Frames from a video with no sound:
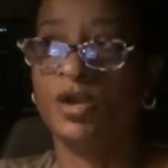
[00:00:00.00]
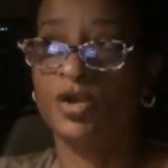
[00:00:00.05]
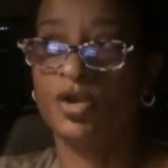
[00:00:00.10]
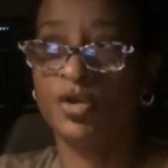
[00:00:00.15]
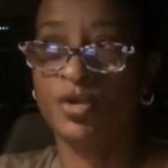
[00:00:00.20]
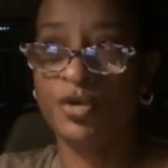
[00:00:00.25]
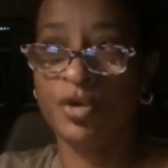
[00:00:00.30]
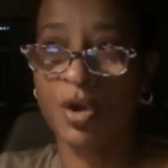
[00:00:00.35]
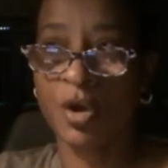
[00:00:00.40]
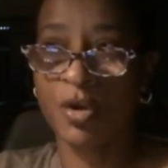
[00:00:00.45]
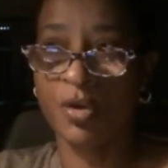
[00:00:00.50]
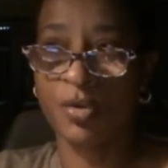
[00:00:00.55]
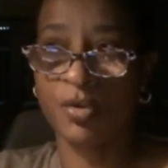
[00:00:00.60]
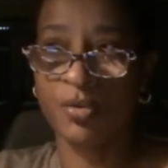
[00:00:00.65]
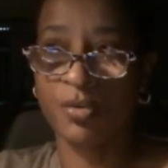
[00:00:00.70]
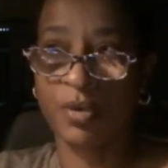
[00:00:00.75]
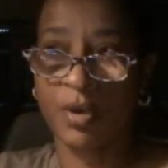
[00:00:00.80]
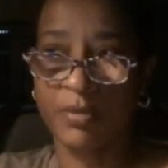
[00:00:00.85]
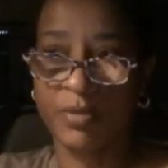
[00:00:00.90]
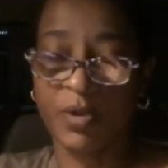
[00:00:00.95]
You know,
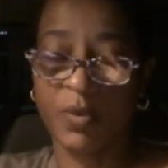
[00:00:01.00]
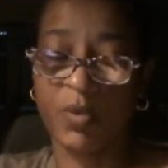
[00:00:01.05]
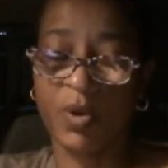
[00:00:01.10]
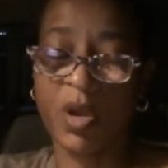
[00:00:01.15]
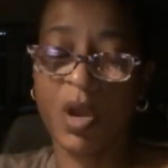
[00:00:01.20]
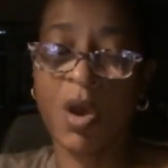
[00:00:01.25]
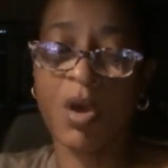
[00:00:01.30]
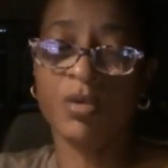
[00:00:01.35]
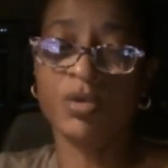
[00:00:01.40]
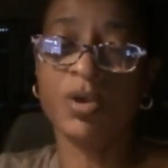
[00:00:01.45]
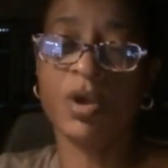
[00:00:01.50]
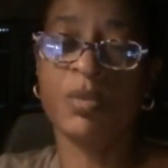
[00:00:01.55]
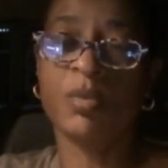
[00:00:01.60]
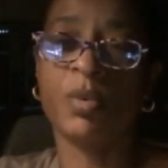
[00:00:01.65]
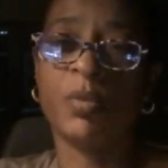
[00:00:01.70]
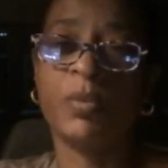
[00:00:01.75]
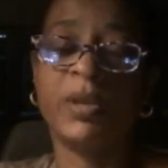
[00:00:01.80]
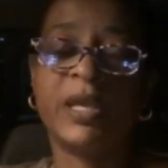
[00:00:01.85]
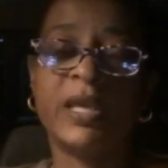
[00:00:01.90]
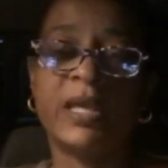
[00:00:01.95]
I mean, we all know
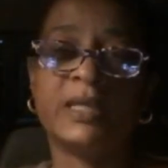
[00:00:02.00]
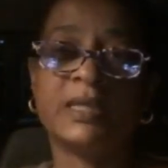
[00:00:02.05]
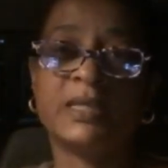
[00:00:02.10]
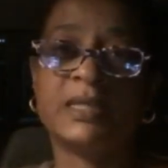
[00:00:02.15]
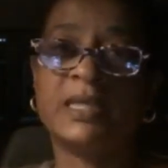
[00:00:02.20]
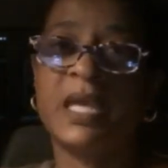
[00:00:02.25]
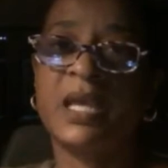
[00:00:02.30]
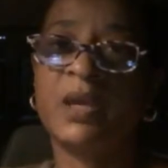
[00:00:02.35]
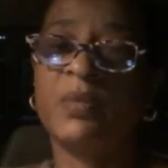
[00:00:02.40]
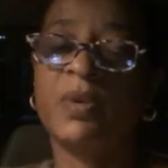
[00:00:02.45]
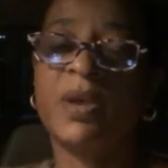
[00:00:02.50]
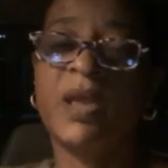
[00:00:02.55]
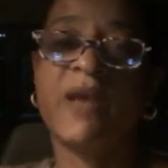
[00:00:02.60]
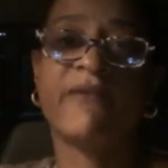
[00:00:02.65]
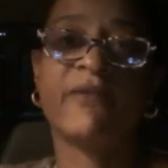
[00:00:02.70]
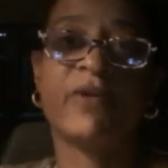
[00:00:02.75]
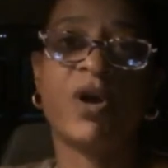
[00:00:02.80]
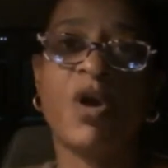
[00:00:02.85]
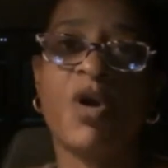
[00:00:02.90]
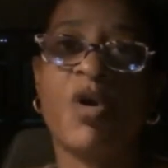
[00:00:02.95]
when we get sick, we
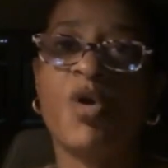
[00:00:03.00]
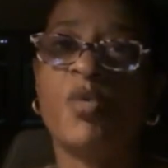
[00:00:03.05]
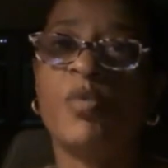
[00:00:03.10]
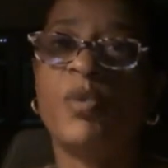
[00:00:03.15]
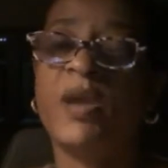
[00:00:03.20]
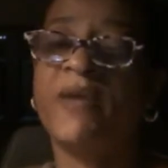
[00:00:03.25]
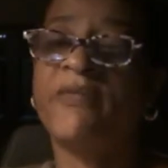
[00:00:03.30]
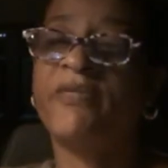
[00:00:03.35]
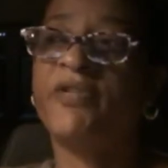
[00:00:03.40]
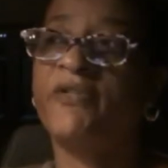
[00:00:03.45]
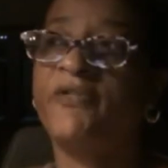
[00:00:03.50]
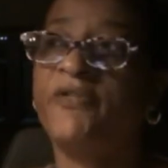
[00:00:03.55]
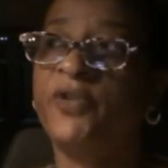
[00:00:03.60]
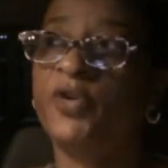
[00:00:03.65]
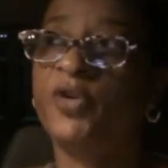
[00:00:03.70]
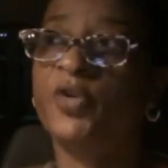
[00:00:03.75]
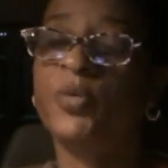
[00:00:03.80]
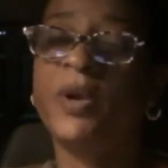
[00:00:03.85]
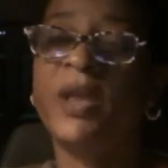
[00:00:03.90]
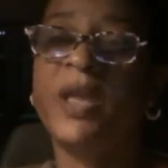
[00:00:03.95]
have a cold, we have the
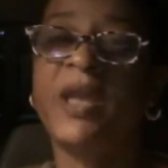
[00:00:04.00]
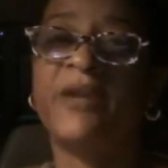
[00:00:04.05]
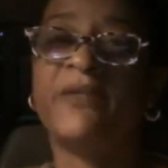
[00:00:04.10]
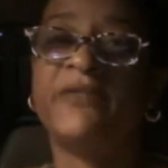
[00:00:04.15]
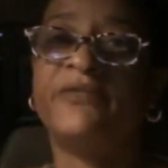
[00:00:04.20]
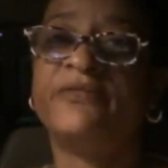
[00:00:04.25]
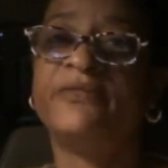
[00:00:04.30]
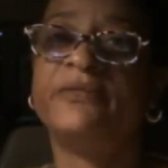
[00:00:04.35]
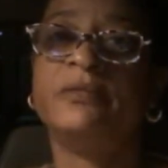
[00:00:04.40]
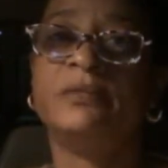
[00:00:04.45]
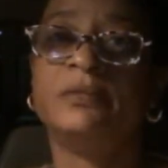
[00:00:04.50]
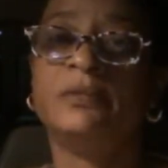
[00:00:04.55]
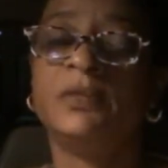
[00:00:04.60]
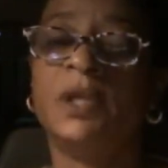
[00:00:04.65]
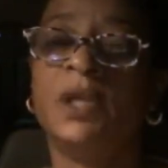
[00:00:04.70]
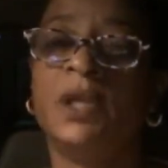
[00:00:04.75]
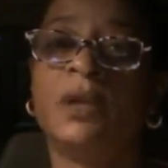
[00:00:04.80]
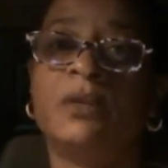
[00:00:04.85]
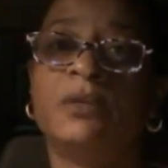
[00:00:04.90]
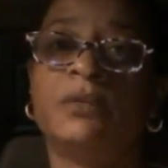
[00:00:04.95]
flu, we have,
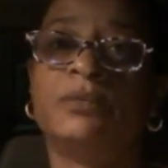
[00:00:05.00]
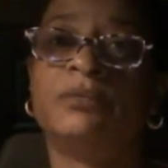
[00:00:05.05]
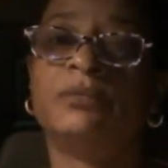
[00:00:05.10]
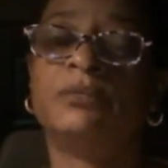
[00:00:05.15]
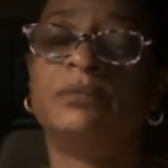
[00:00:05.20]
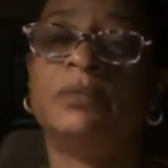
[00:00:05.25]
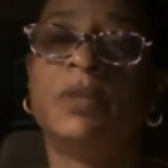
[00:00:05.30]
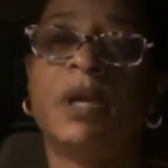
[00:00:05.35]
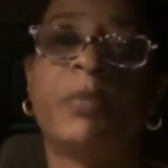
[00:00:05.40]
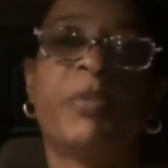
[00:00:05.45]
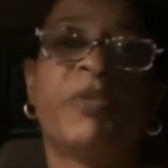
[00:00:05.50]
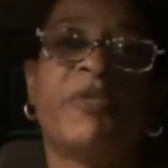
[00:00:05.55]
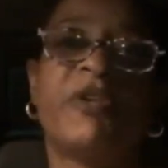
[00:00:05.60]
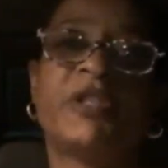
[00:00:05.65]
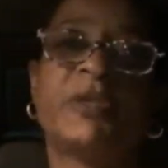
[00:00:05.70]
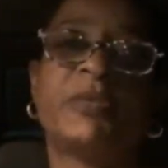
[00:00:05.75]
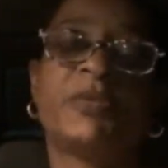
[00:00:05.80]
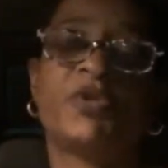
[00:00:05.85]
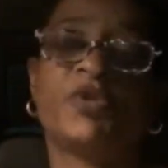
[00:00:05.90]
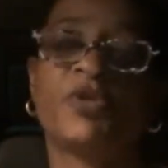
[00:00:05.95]
you know, upper
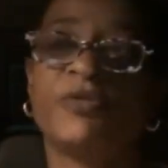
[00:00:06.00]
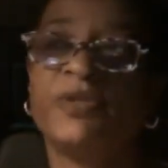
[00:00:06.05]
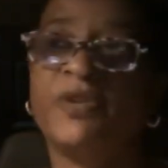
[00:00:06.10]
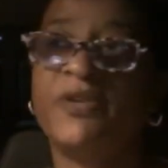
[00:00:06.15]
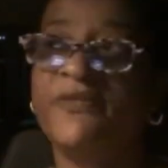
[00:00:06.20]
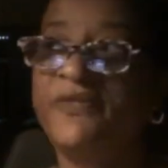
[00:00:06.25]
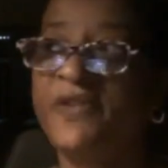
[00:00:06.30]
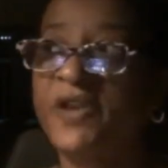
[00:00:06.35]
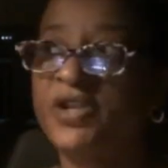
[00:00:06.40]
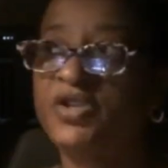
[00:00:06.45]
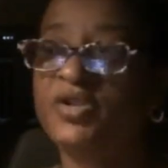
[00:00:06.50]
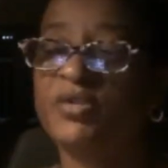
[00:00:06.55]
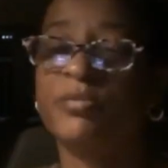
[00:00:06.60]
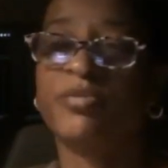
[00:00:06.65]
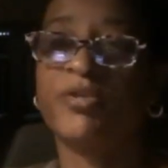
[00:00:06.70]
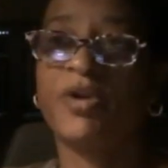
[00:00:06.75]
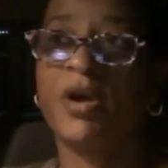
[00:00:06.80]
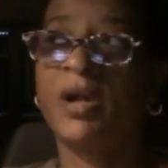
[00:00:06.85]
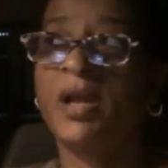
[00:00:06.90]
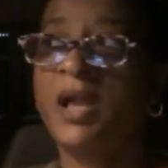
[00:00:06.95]
respiratory infection,
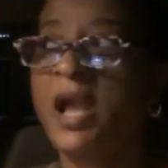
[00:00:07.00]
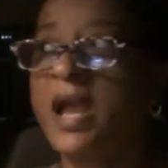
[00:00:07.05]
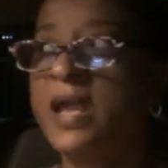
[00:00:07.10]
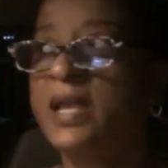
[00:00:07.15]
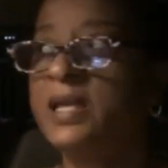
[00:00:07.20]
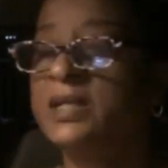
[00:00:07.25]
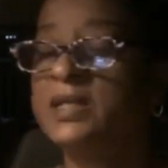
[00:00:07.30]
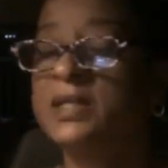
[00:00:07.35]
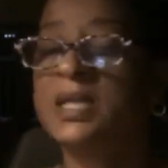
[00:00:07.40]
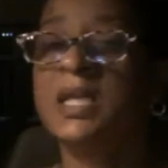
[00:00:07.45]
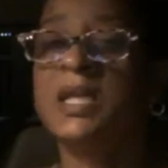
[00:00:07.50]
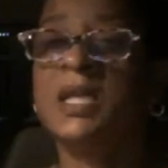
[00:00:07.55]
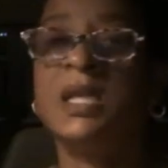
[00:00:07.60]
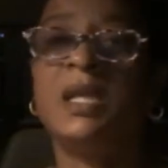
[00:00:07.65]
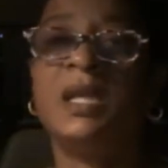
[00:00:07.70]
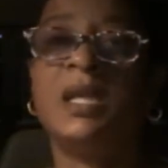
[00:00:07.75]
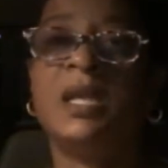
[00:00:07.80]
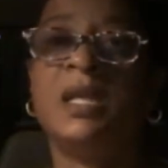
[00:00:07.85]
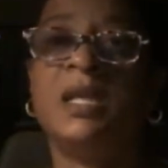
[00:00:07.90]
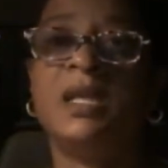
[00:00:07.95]
bronchitis,
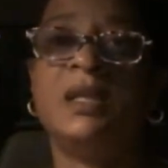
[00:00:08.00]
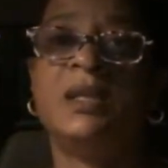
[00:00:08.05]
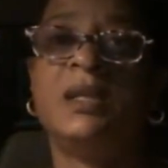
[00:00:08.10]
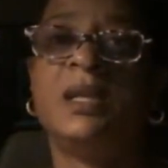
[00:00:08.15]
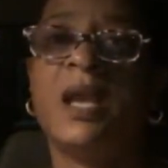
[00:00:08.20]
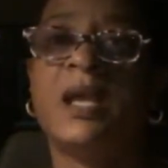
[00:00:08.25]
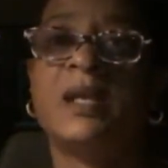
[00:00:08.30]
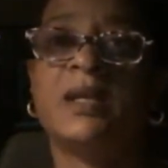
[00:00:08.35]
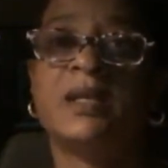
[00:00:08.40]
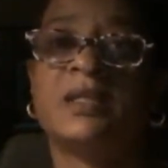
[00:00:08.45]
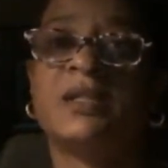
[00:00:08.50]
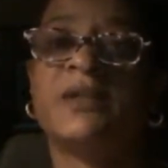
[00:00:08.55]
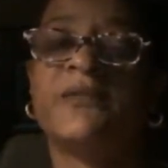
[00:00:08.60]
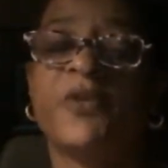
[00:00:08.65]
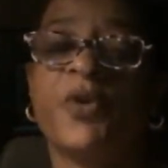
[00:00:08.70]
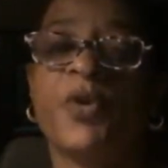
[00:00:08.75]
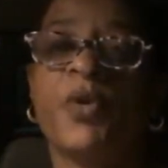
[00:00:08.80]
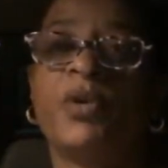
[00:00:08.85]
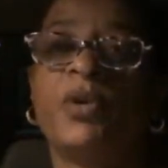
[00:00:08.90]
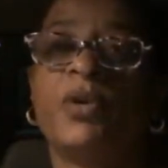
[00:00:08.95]
any kind of stuff
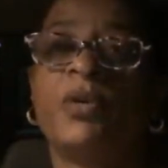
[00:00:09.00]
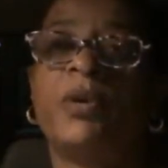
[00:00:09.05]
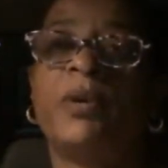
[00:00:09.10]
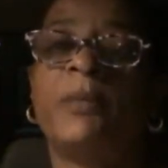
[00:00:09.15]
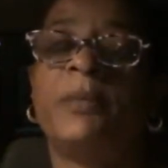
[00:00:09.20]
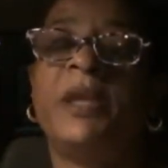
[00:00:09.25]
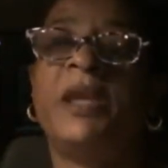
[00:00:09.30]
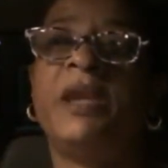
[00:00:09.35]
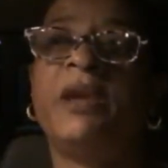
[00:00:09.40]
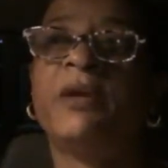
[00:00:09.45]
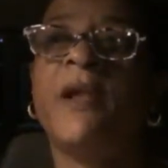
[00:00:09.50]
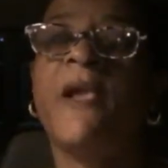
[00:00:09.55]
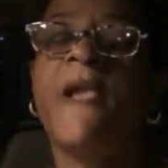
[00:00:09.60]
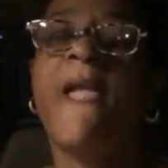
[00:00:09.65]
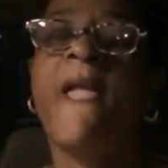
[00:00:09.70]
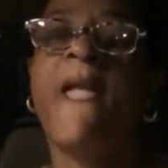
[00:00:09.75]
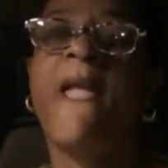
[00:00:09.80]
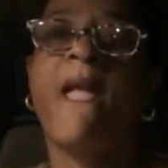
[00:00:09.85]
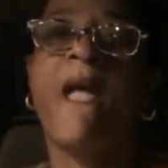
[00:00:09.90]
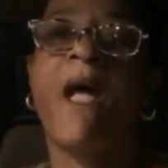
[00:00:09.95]
going on up here,
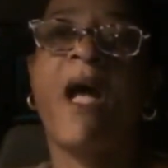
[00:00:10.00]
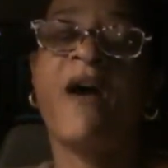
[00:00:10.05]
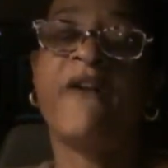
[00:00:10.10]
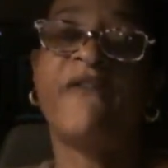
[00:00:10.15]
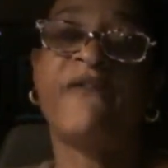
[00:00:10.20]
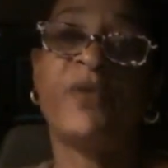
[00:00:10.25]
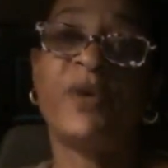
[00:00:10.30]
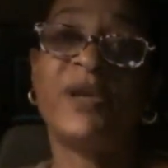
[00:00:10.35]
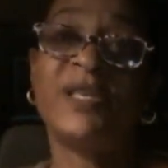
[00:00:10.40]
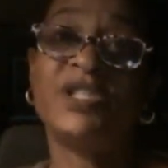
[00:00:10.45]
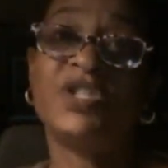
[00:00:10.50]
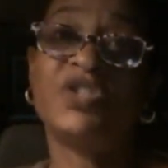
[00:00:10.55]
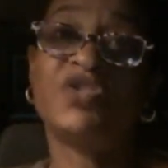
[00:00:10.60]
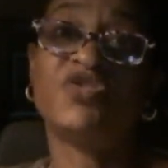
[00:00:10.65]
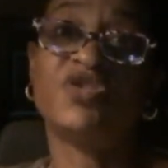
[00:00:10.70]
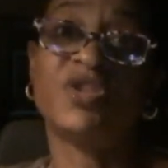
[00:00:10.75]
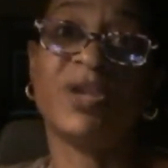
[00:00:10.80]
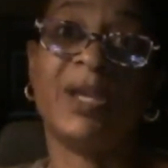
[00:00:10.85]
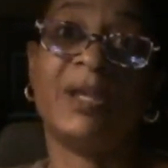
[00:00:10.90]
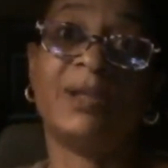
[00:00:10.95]
our
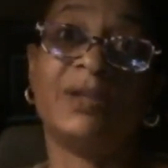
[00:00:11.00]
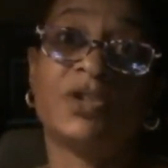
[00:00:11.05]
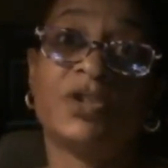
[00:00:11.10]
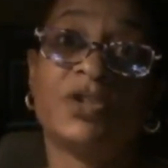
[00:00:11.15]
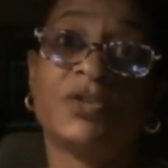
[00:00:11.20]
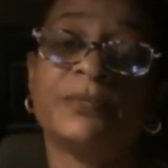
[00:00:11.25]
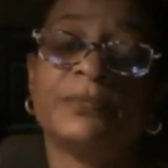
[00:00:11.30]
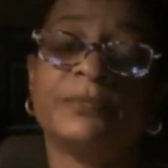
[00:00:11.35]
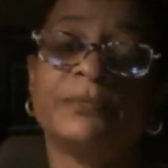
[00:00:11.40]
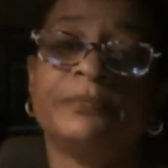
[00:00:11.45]
voices change.